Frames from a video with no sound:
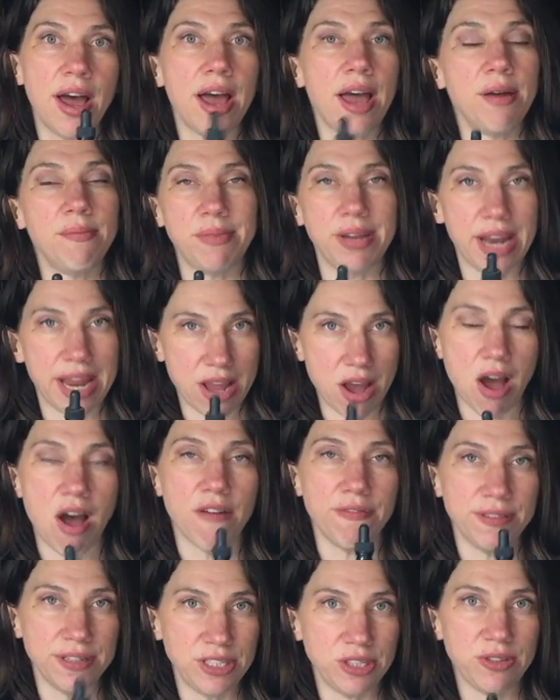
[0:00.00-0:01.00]
And I
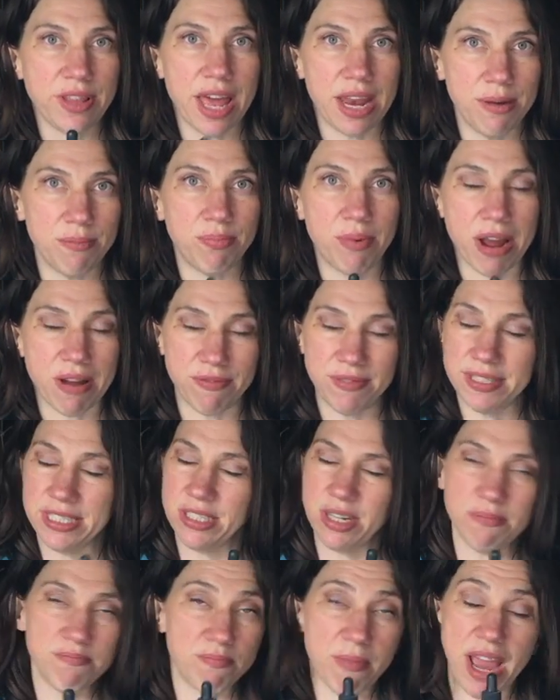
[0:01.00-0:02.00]
often do that at
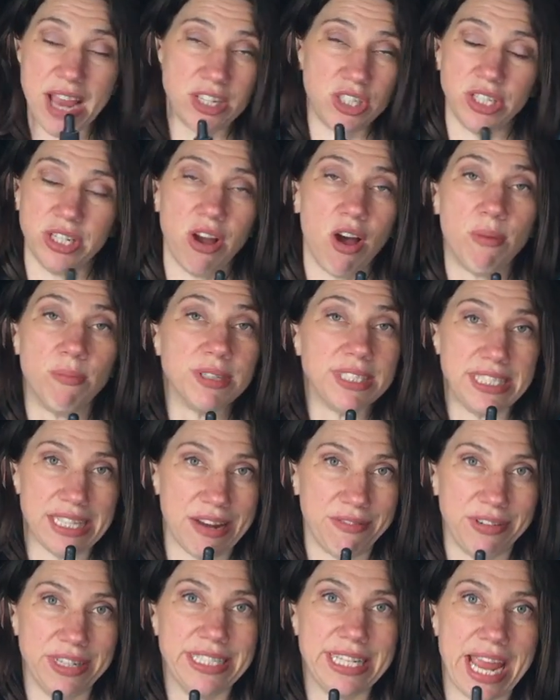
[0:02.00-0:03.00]
breakfast. Actually, almost
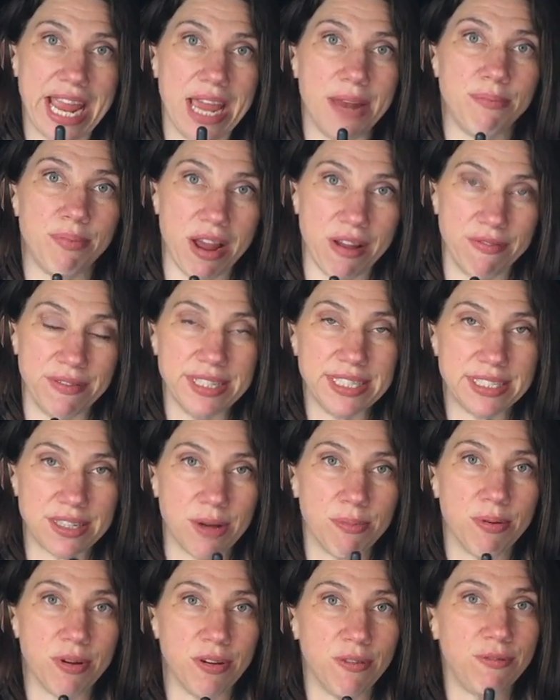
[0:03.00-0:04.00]
every day at breakfast,
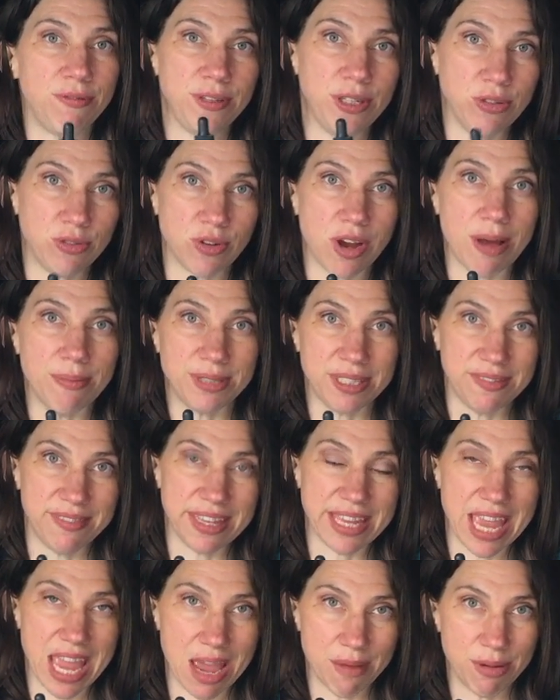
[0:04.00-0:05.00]
I'll put a few drops of
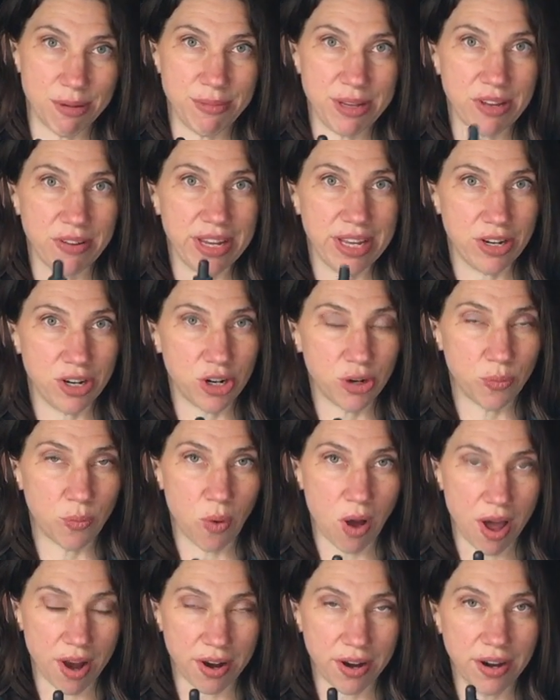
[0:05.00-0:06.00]
the chamomile in her
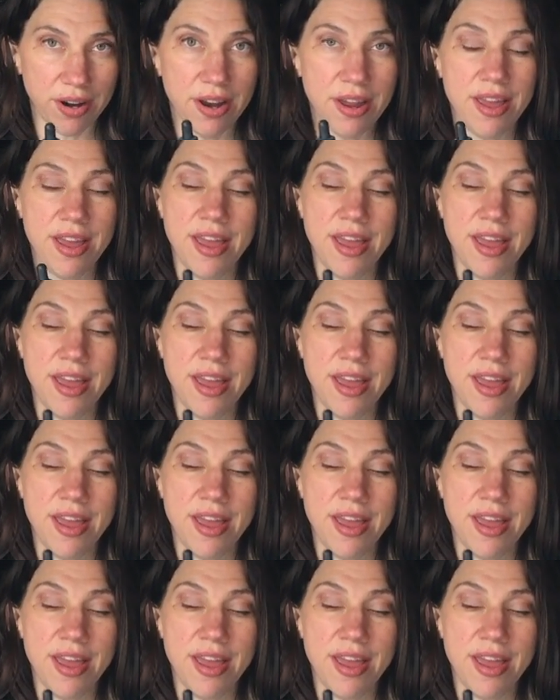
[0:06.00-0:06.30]
water.